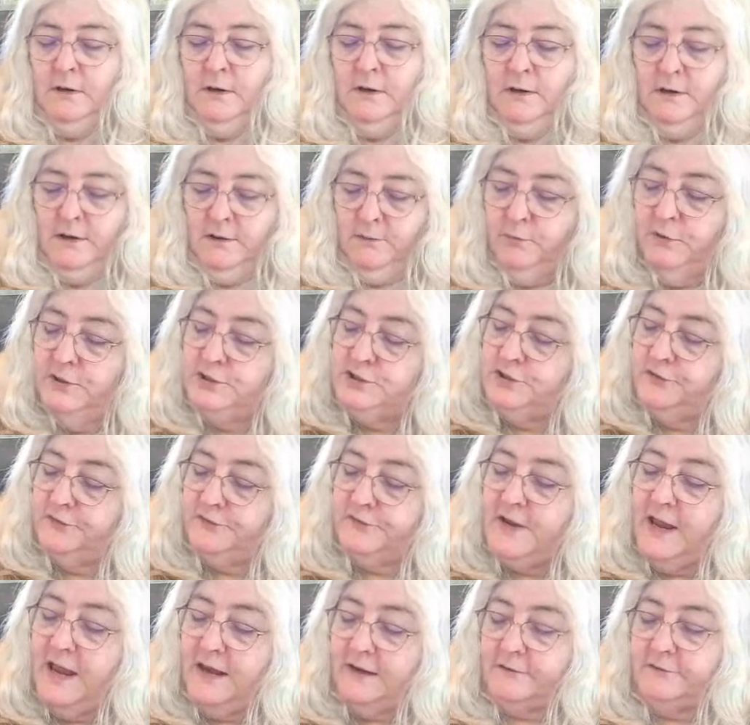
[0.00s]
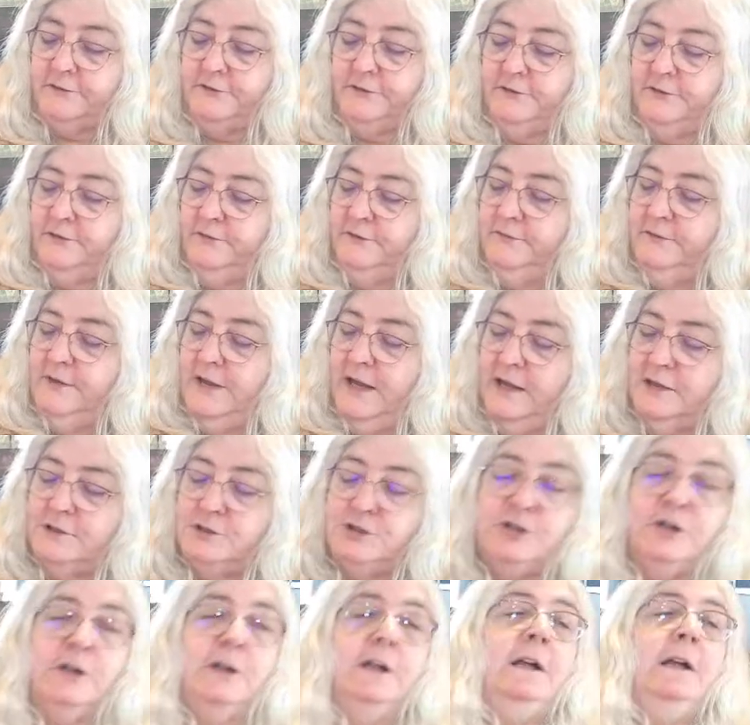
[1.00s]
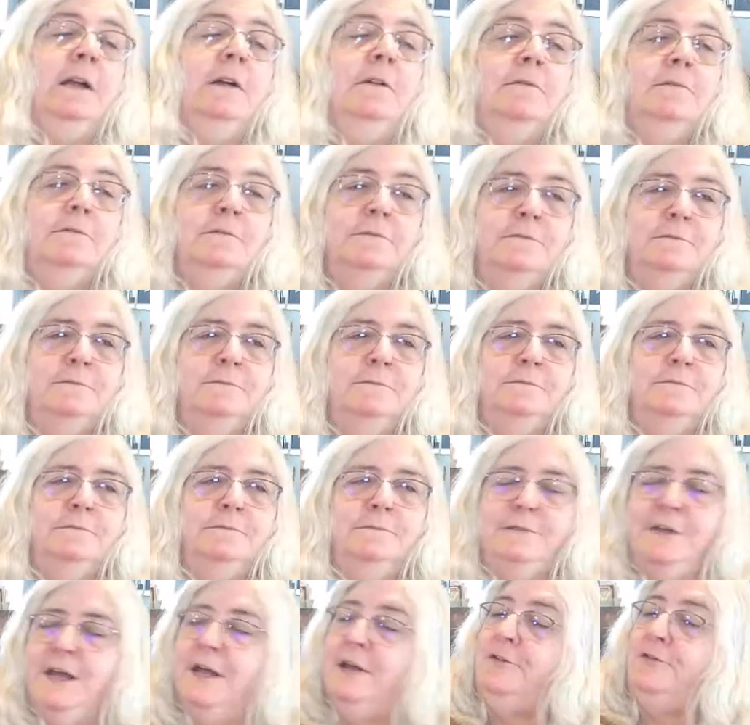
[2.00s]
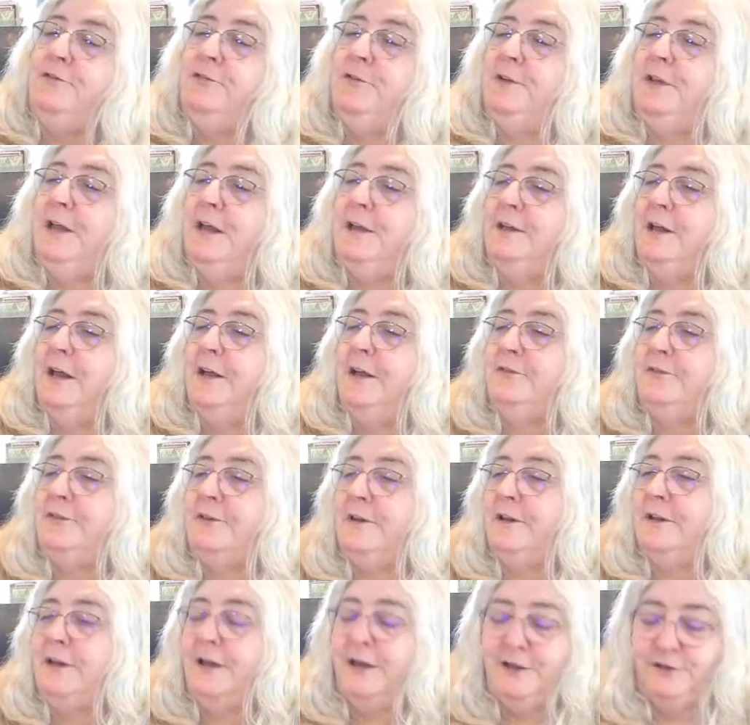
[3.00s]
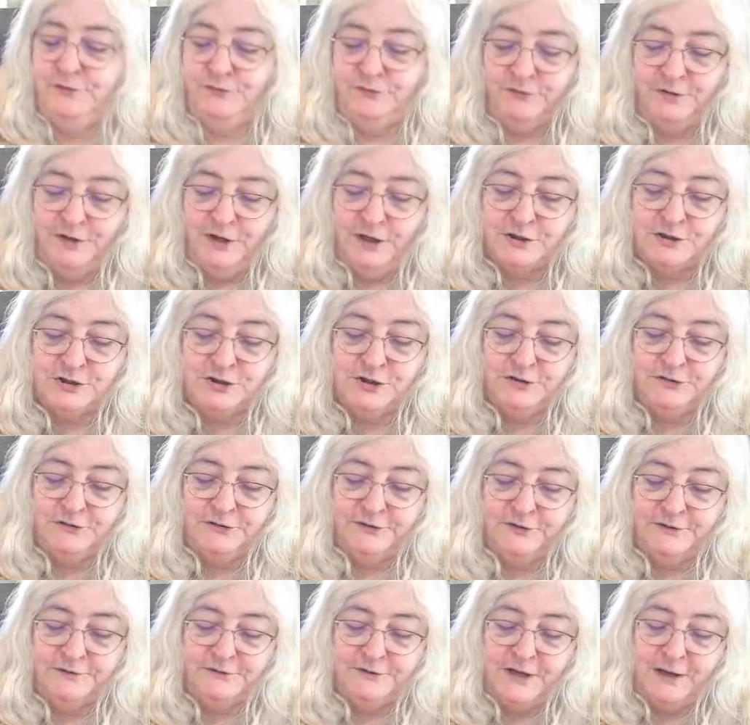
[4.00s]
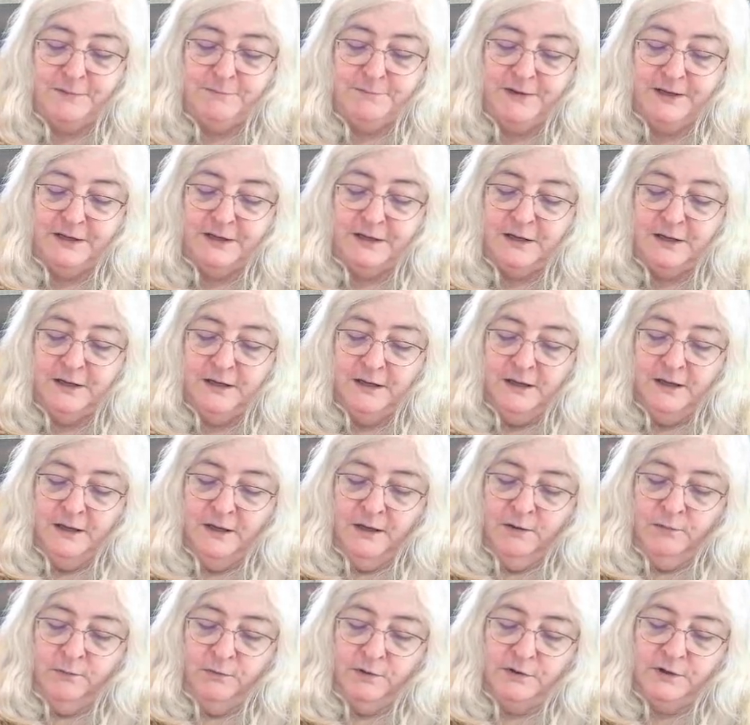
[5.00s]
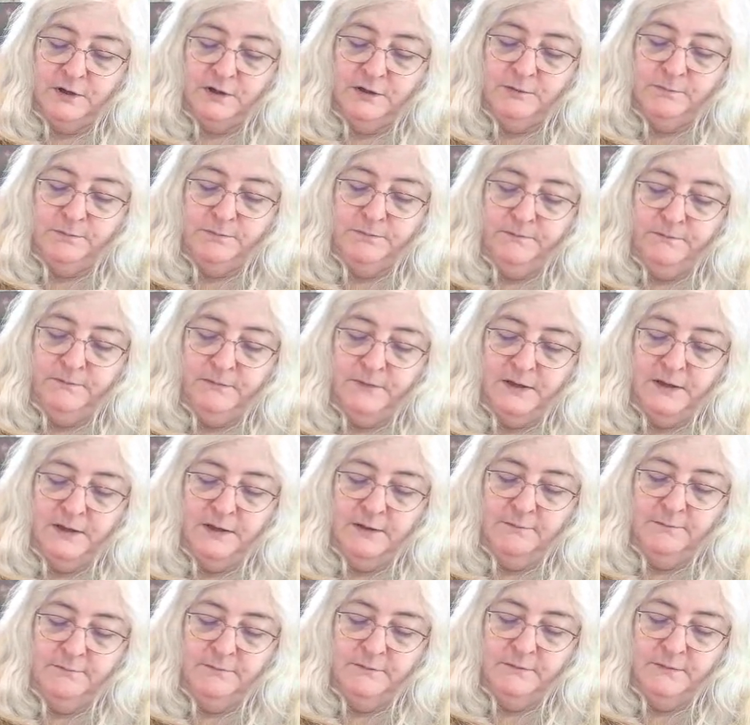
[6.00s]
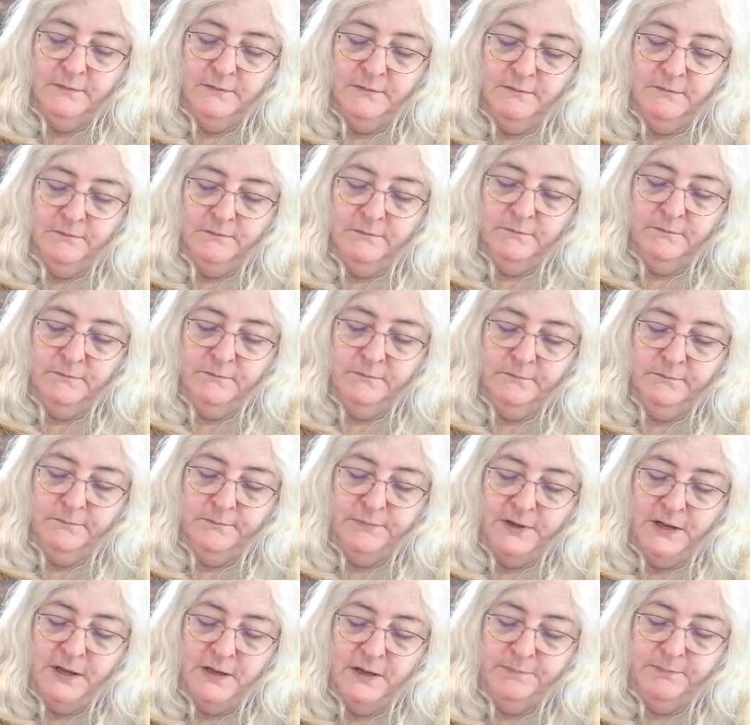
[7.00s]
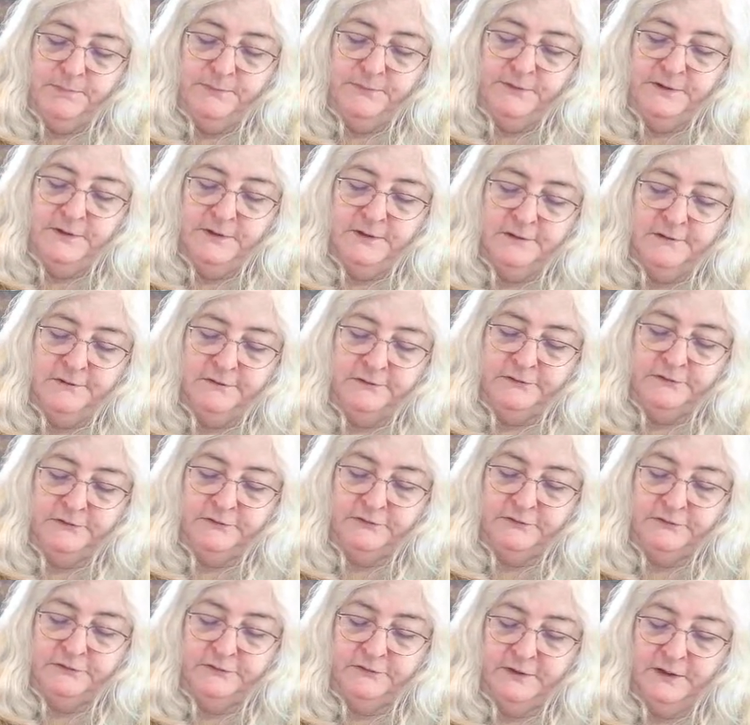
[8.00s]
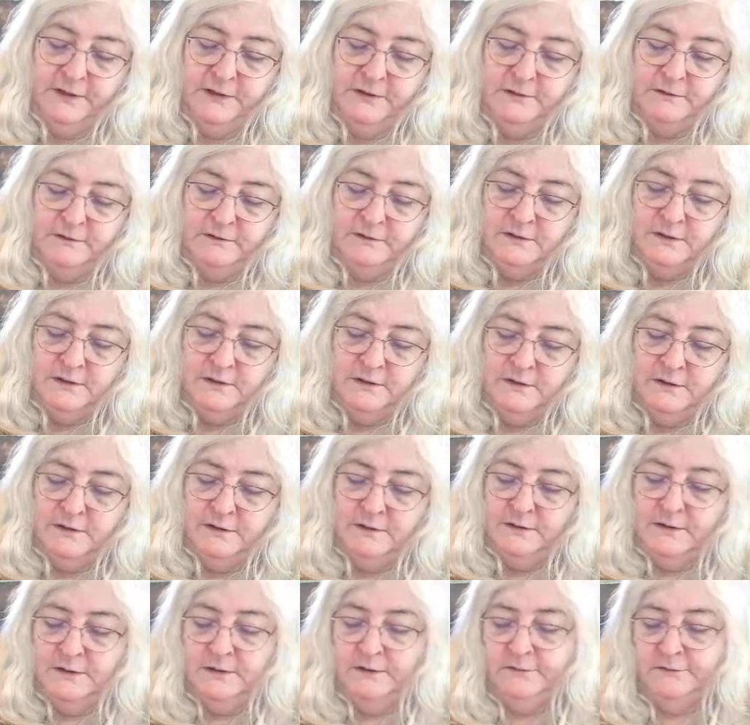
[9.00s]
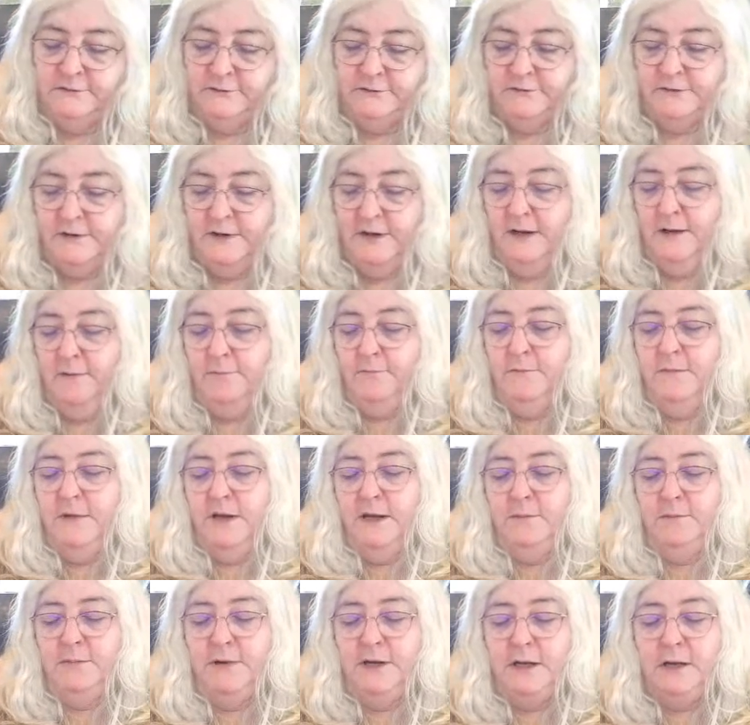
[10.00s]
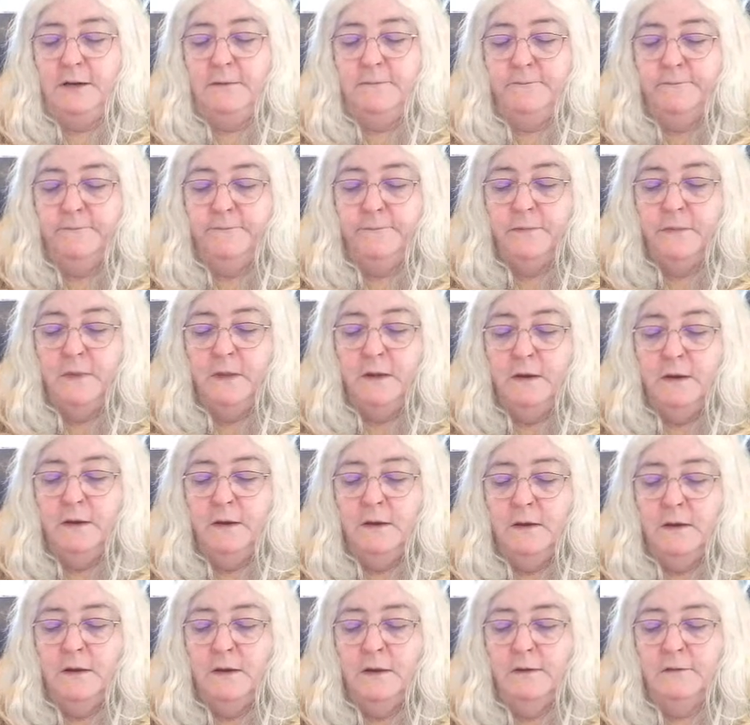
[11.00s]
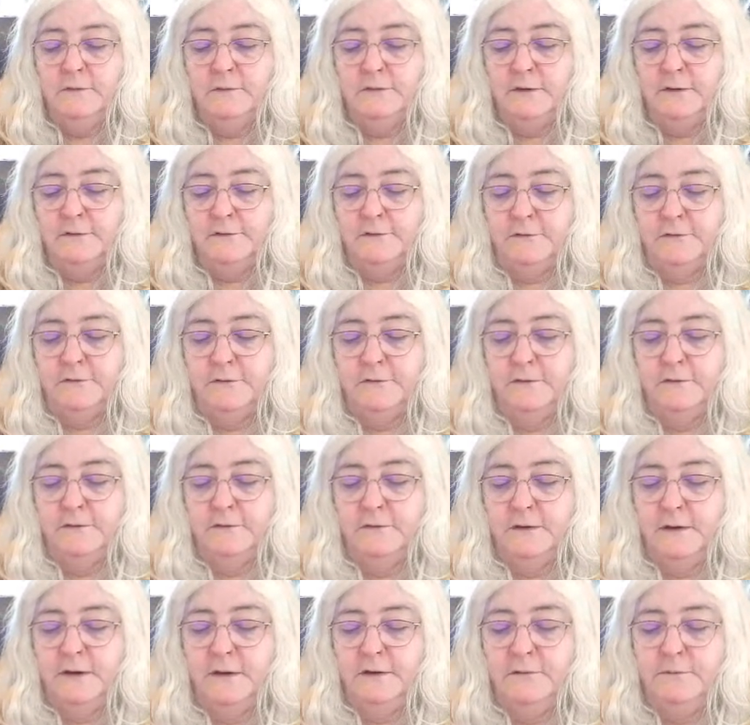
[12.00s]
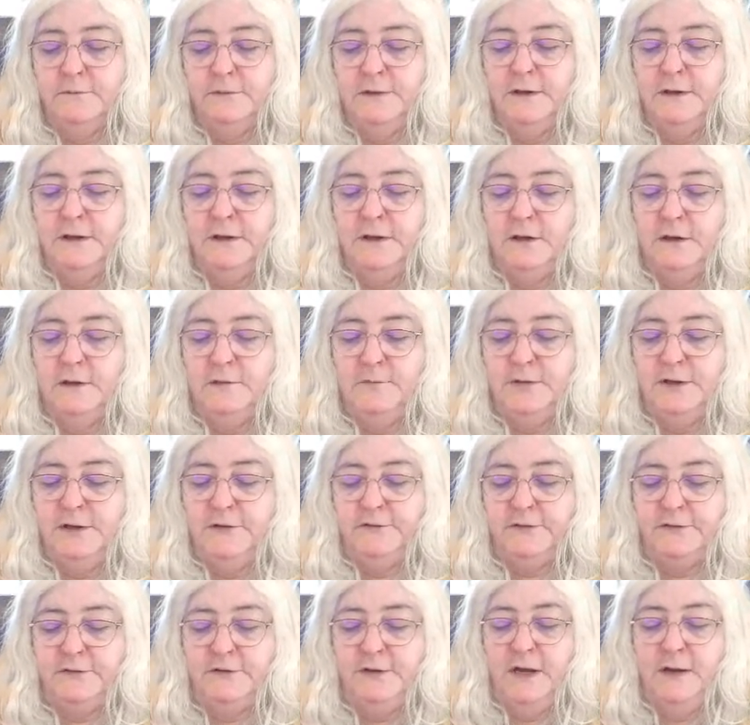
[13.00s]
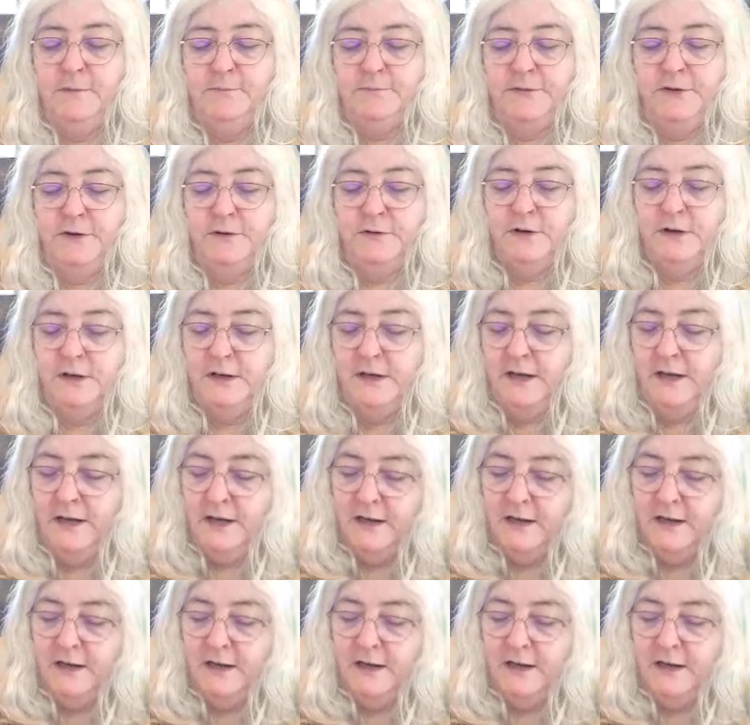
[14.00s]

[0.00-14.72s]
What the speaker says: Which is next, actually. Thanks for that nice little introduction to the topic. We're going to pop this seal on this tape, maybe, as it's got a really good piece of tape there today.